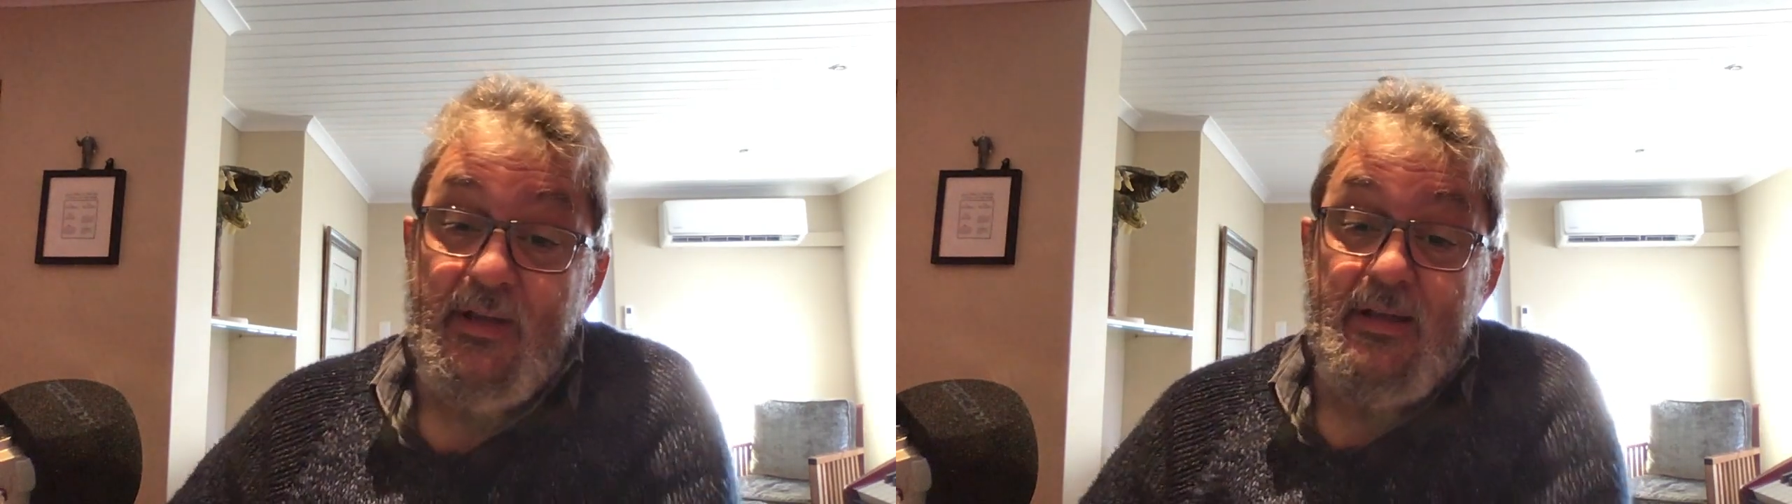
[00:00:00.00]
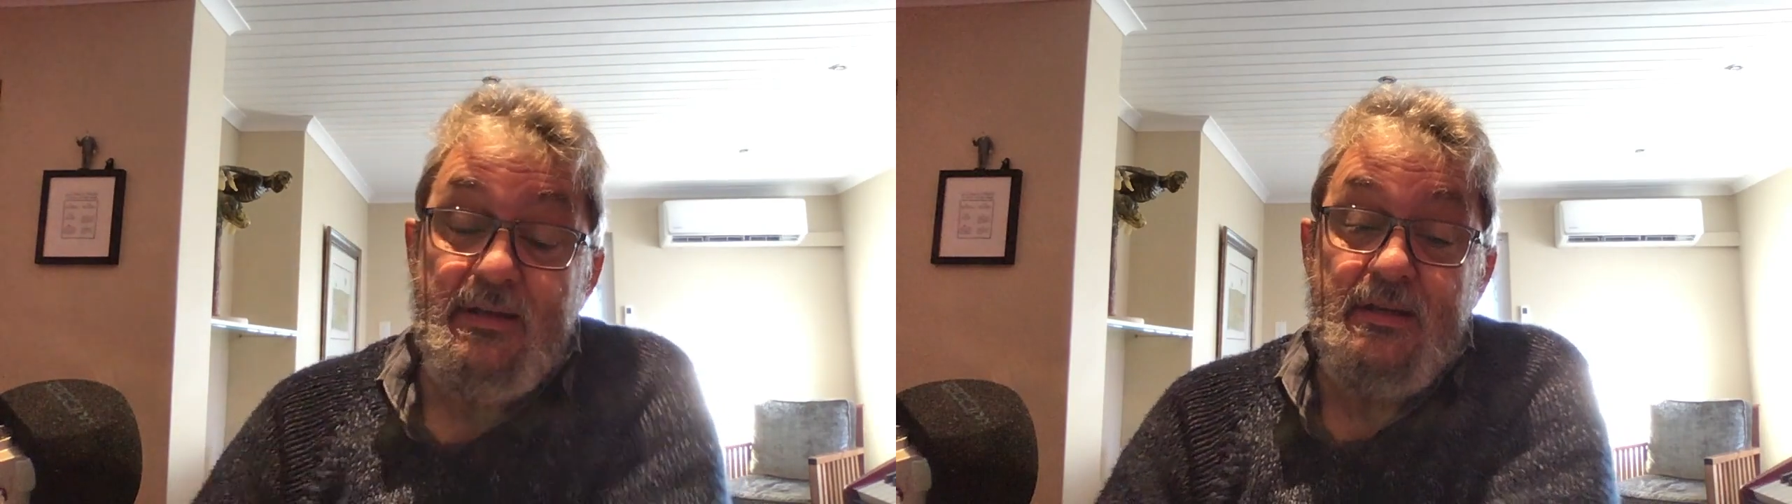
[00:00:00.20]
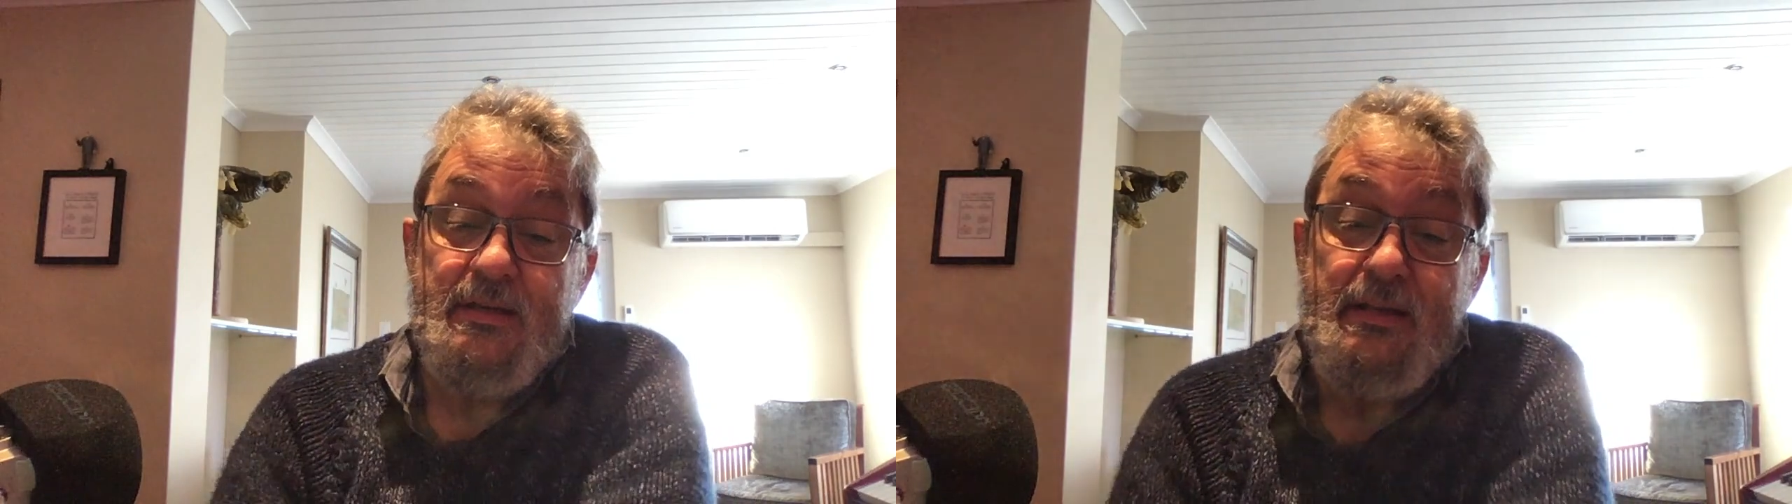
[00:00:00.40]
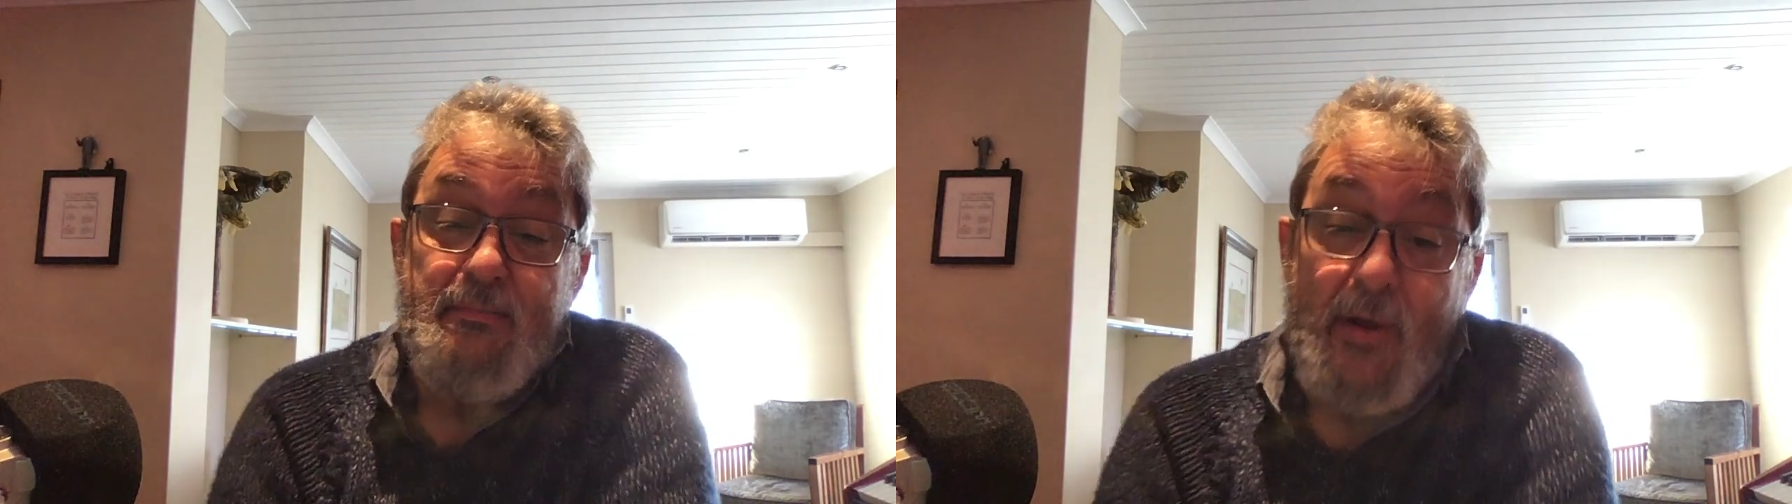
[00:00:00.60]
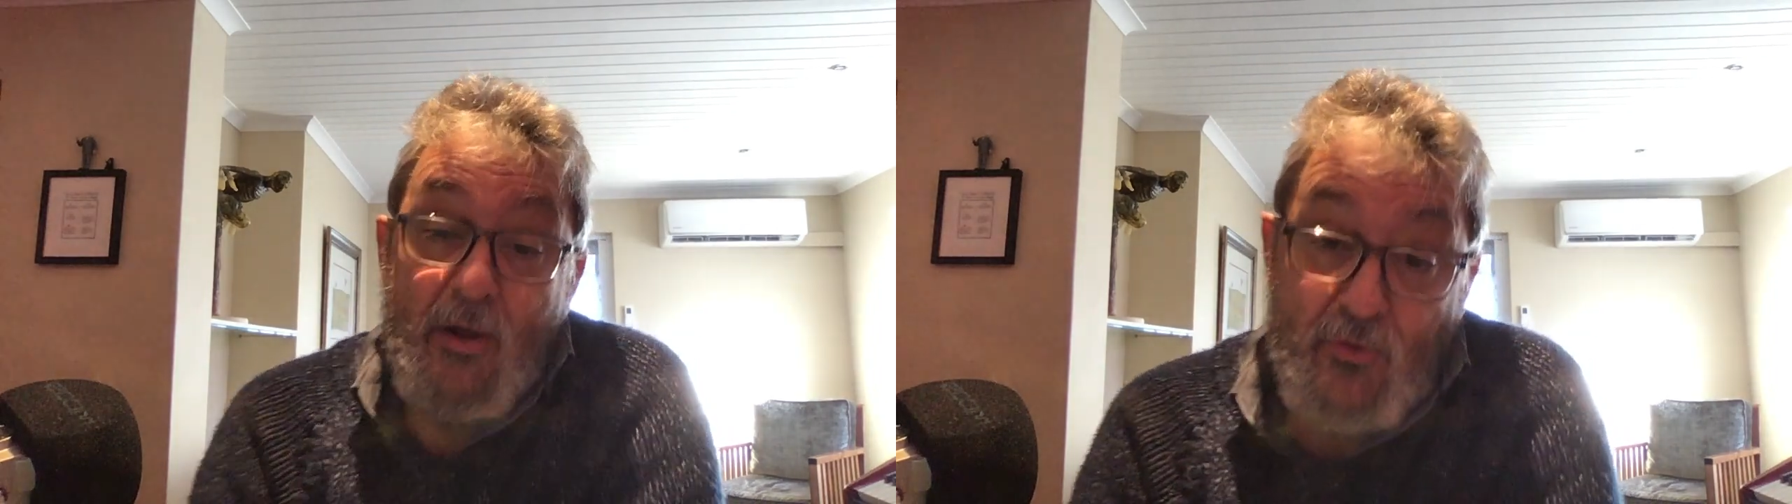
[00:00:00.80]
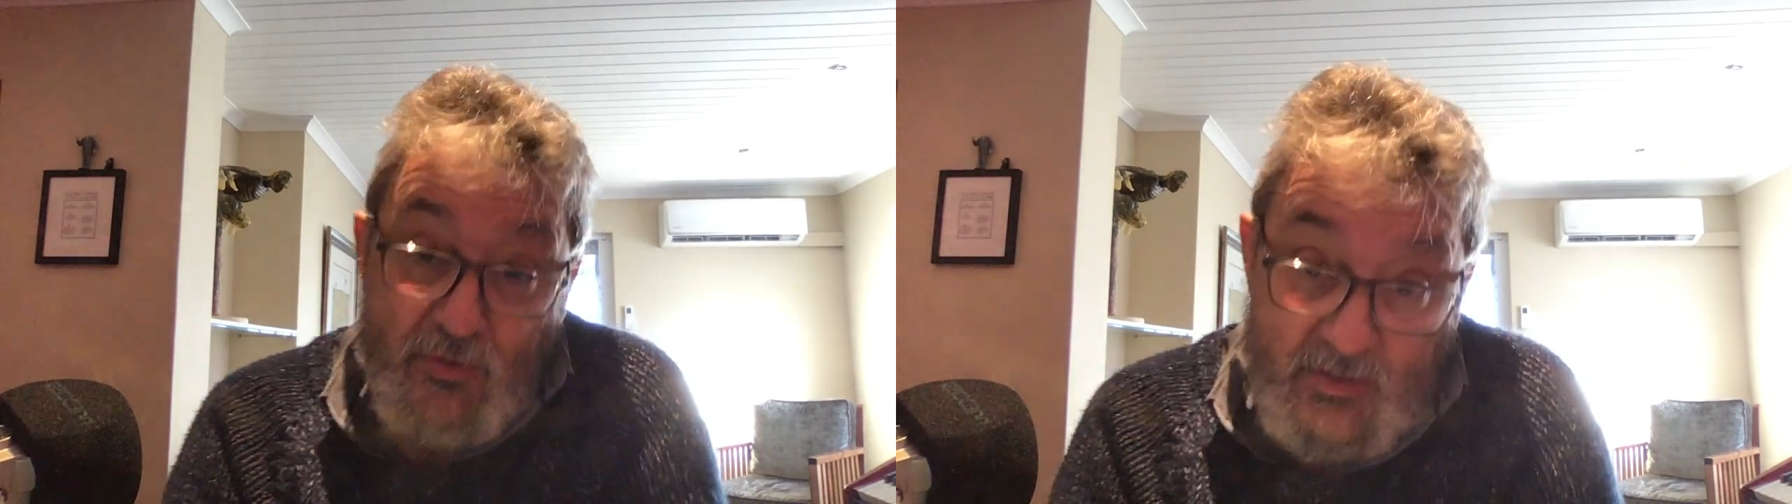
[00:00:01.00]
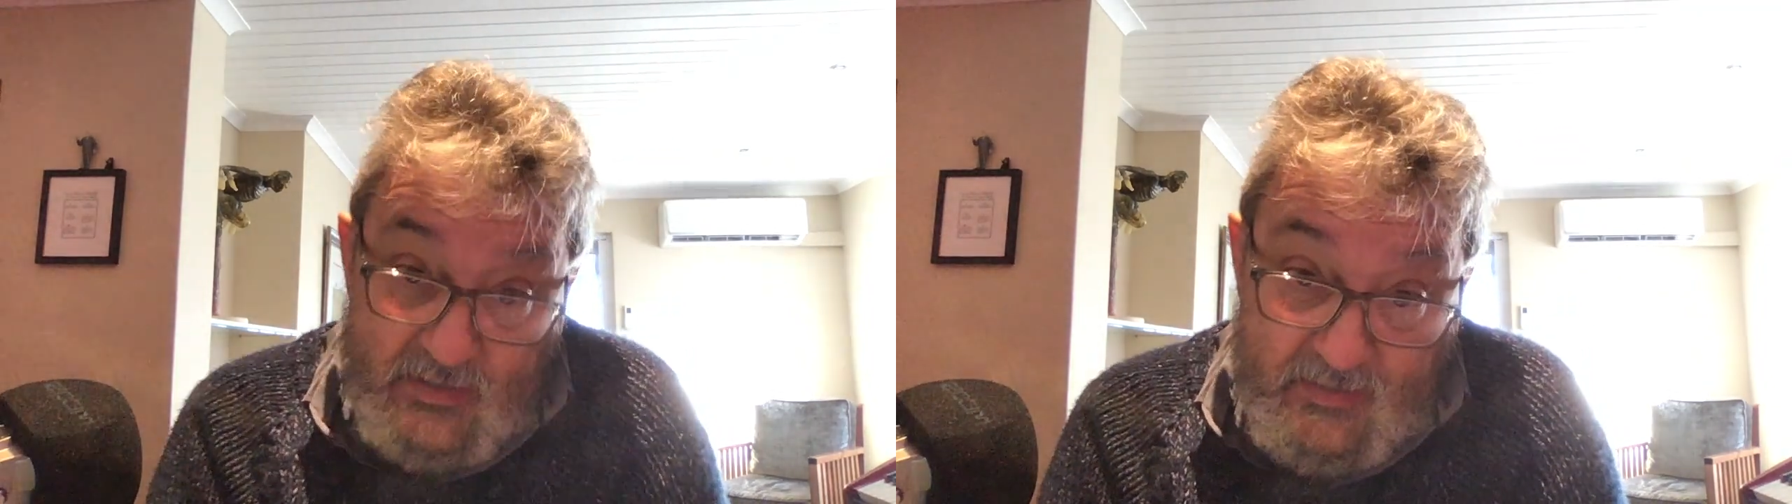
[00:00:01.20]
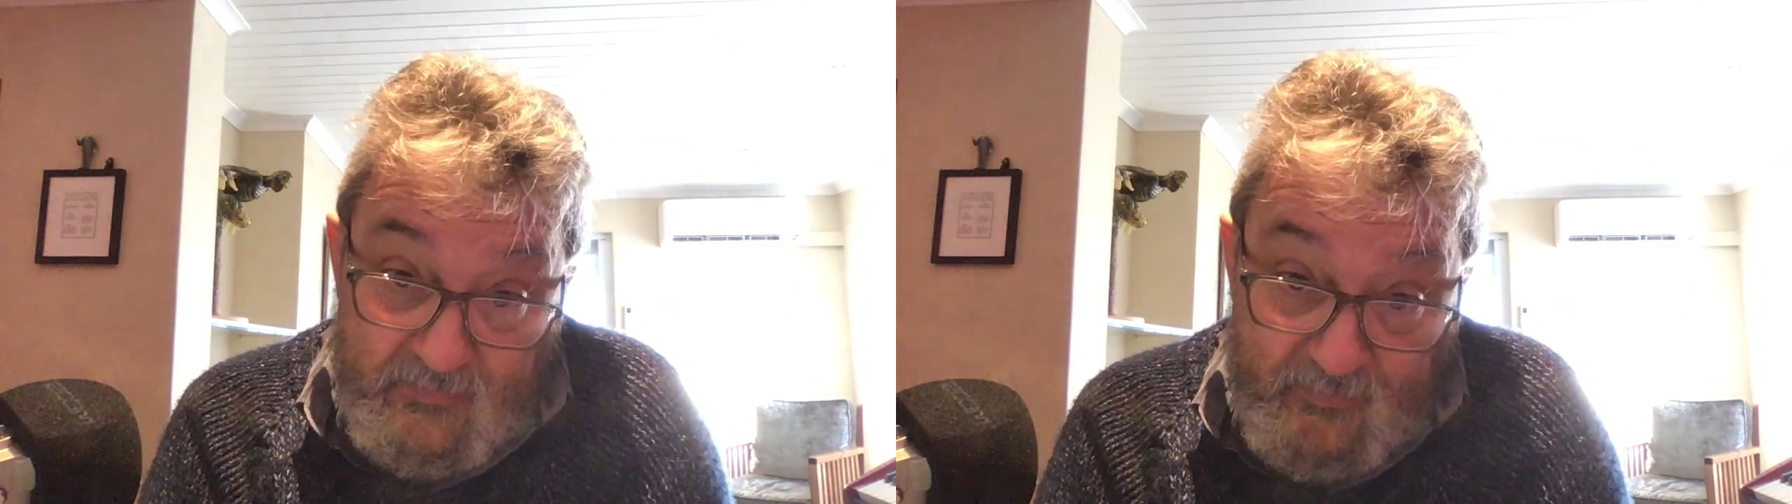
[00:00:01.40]
an ADD
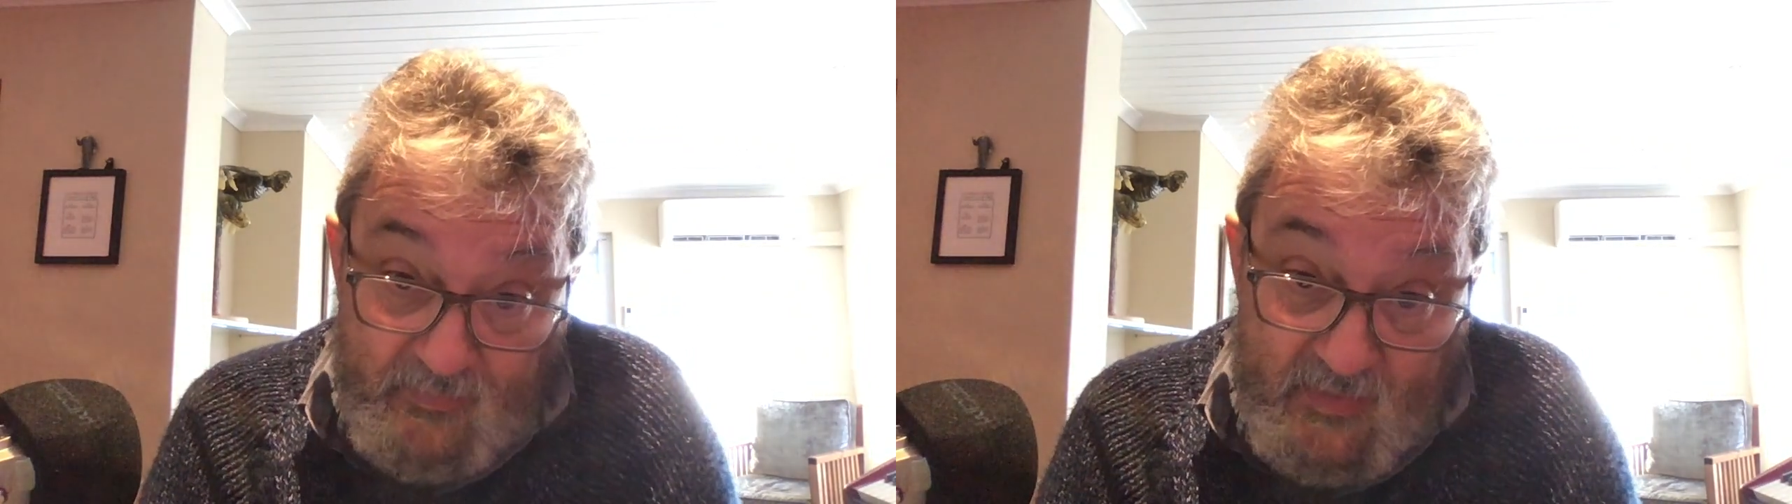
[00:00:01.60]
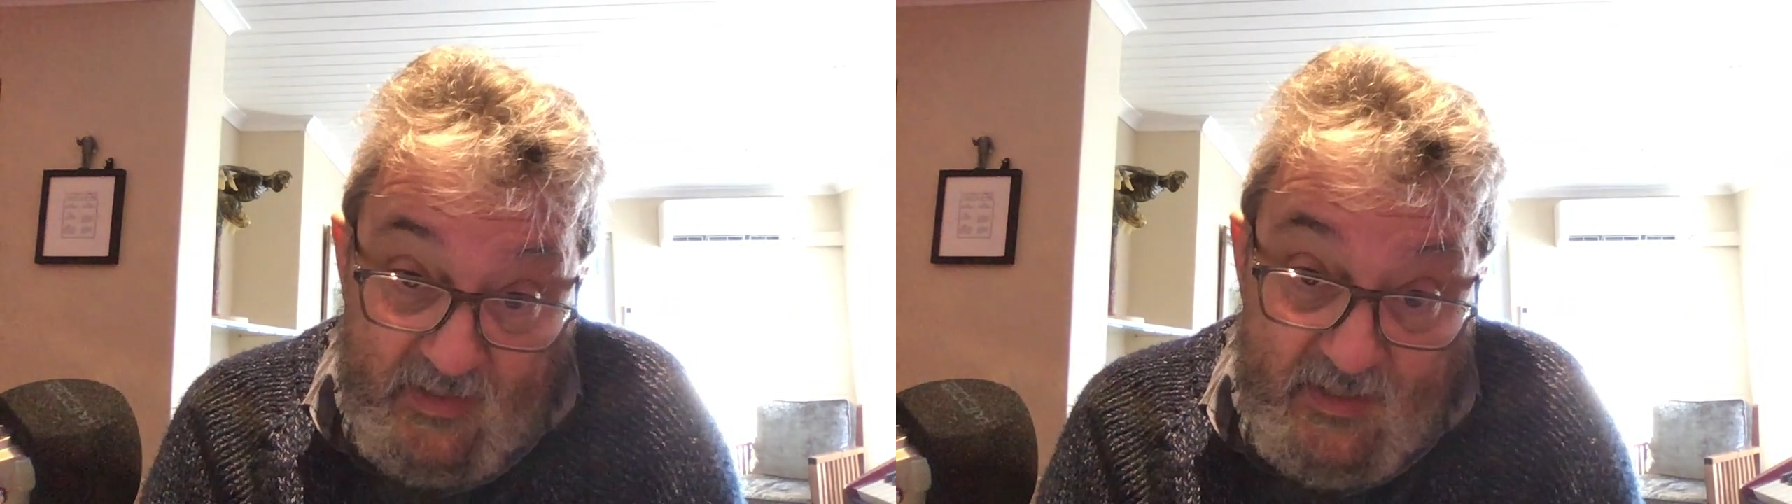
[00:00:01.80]
mouse